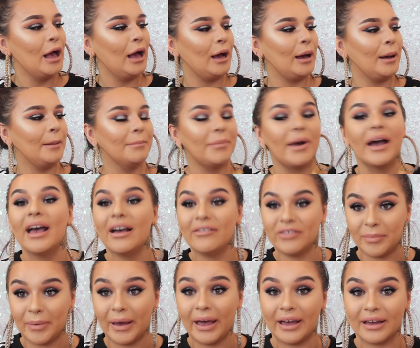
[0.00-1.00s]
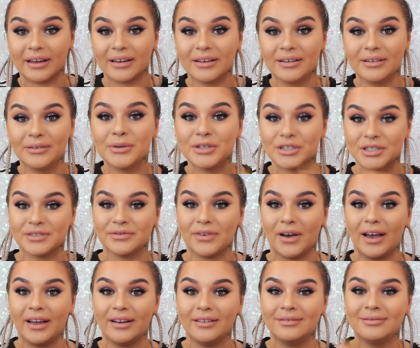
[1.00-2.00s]
But I have the bag, which is
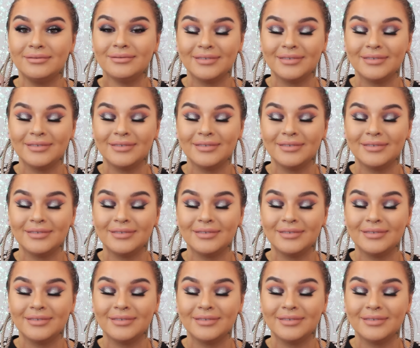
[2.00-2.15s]
fine.